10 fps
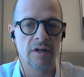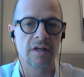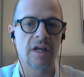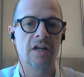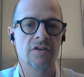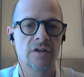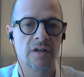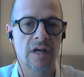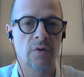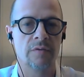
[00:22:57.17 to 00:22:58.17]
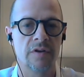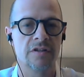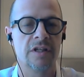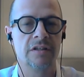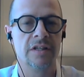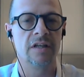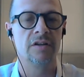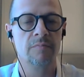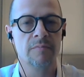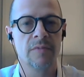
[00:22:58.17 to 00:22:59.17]
engage however it's
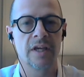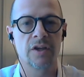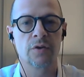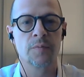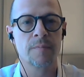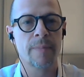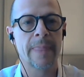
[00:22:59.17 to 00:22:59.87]
needed. Thank you.